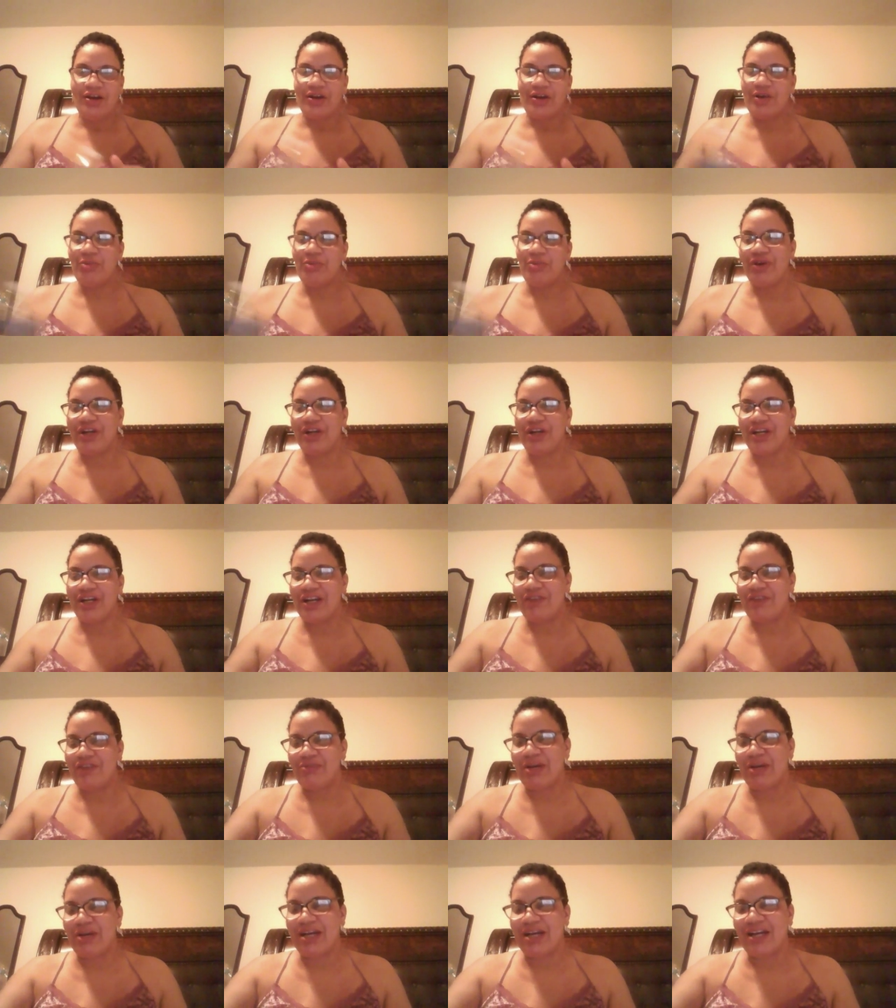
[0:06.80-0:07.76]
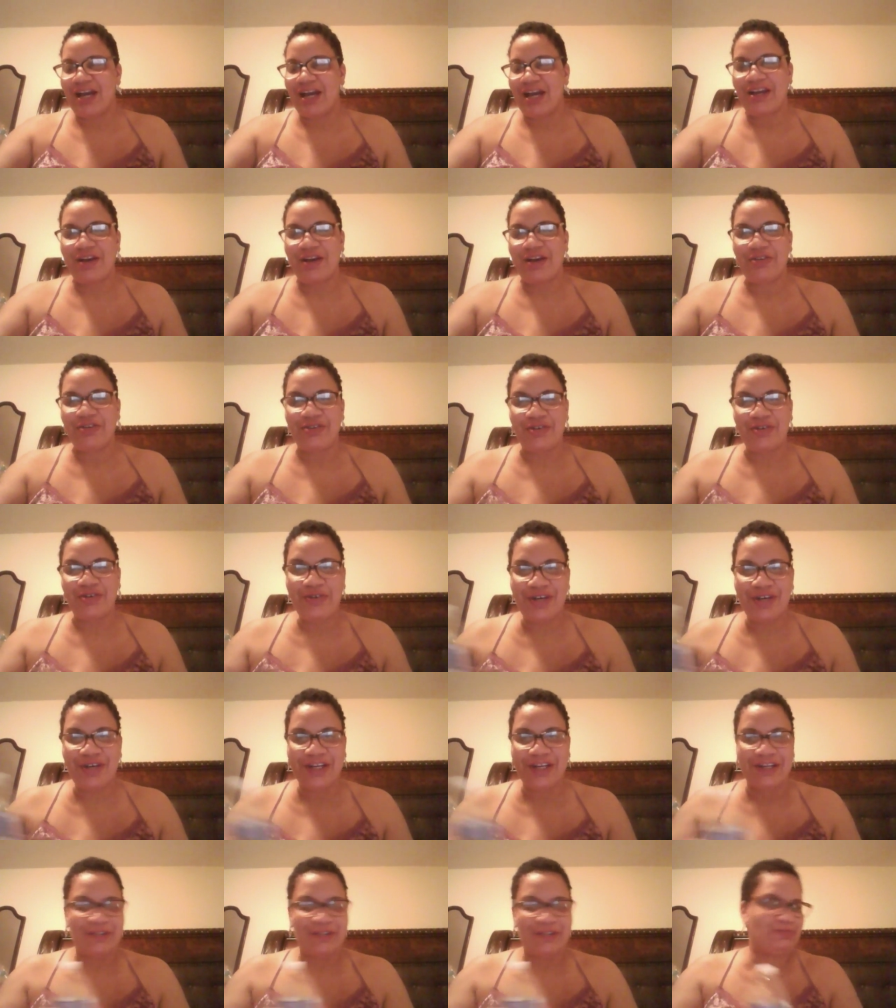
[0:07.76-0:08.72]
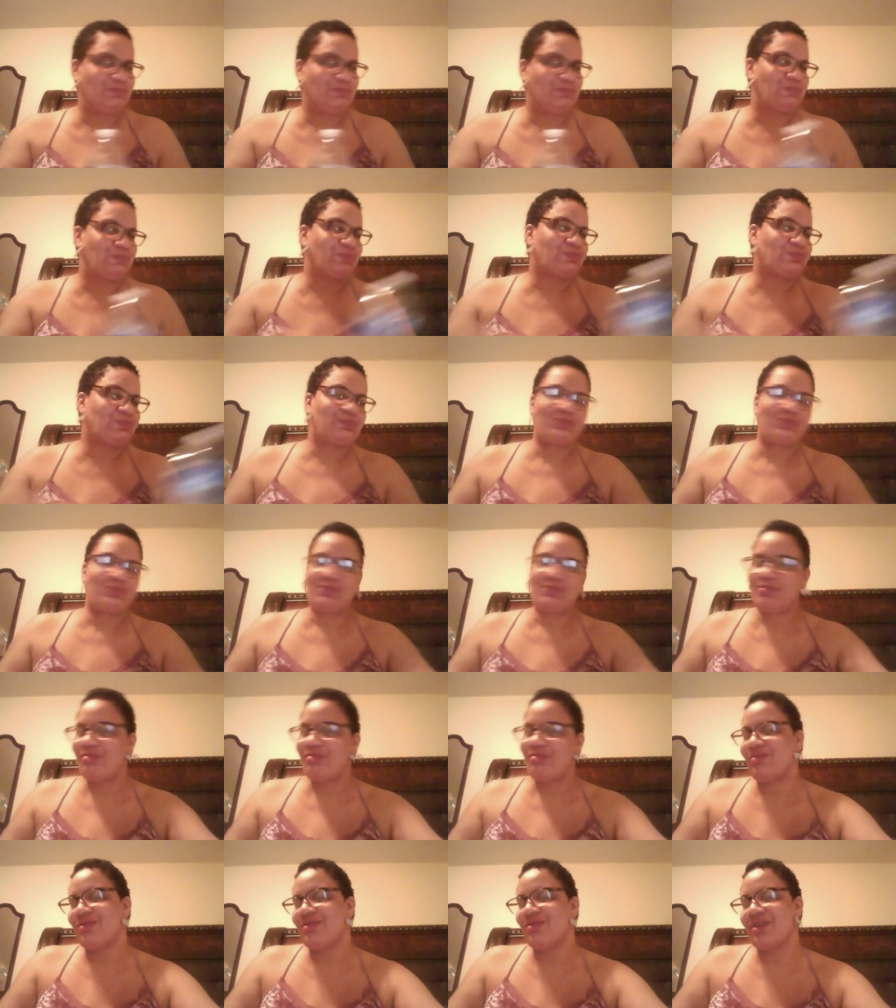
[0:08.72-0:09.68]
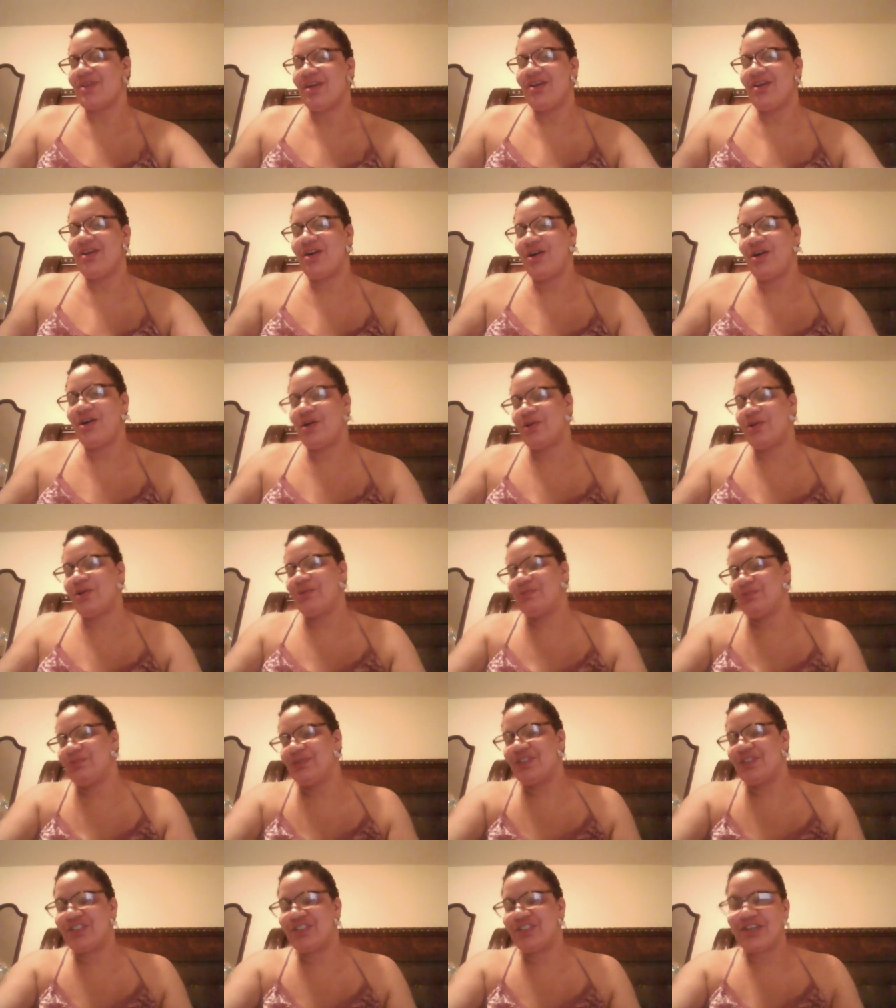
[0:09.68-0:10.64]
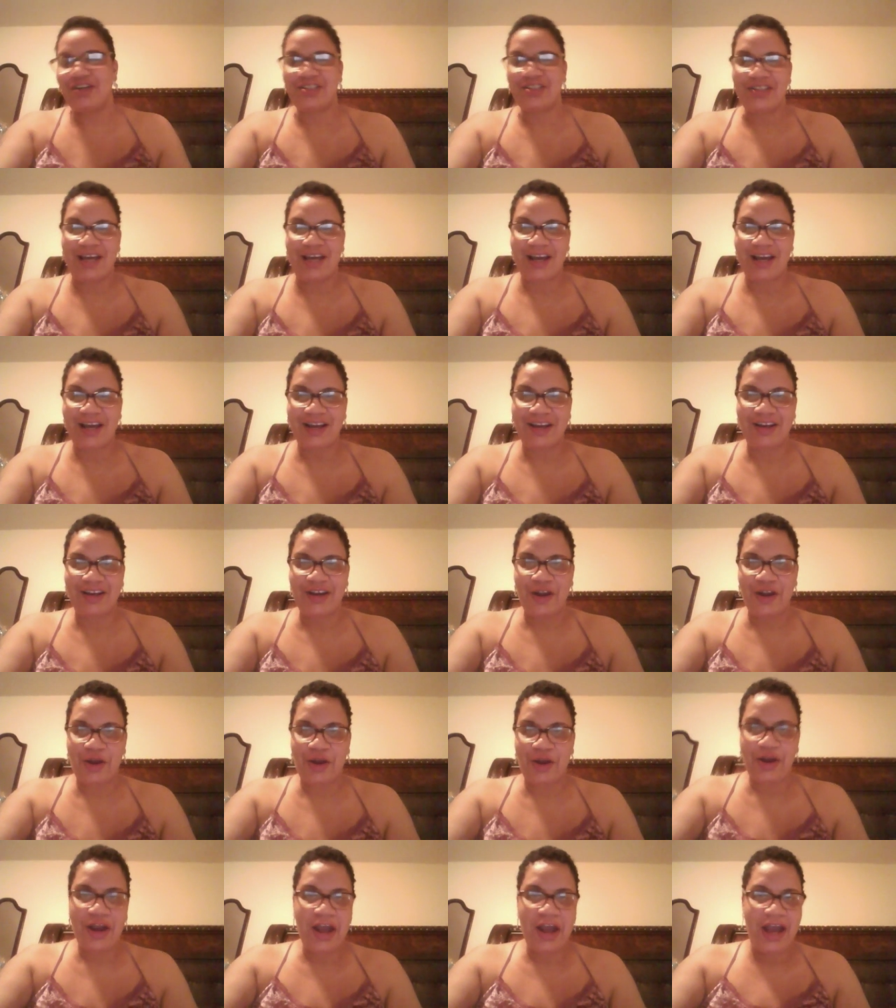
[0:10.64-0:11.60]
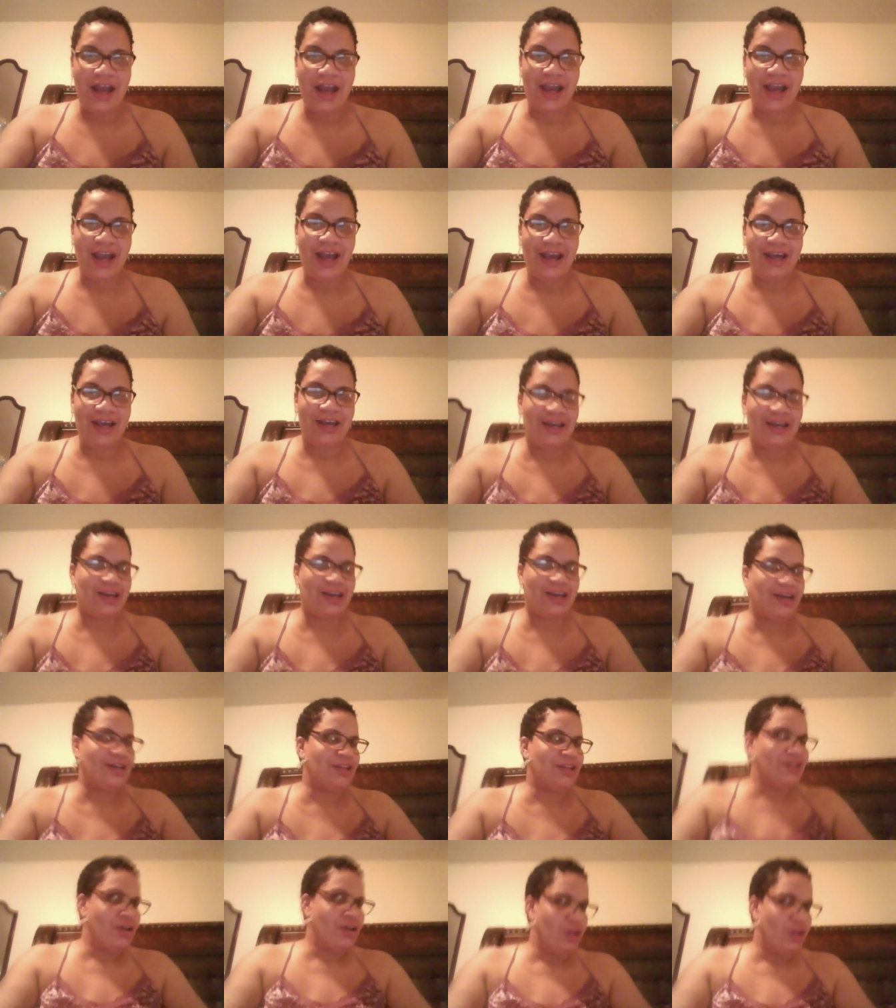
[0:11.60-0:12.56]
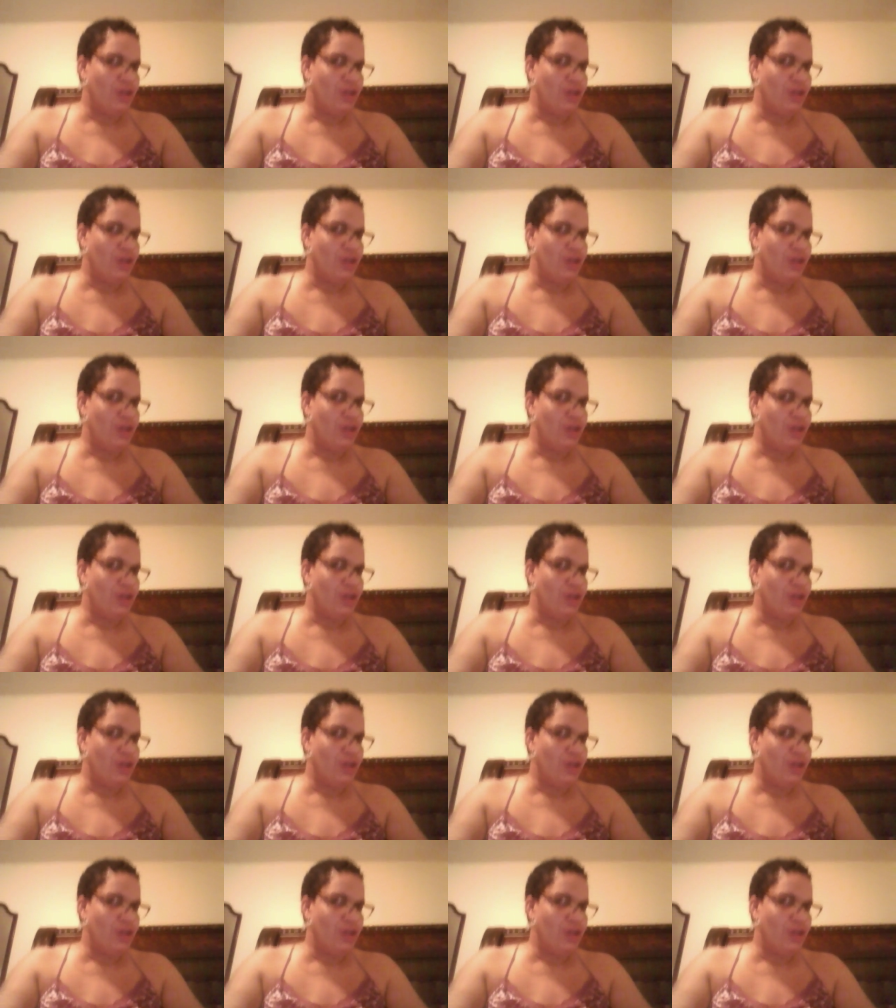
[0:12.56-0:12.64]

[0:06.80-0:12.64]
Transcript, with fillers: good morning everybody how y'all doing um it's your girl TyGrr here and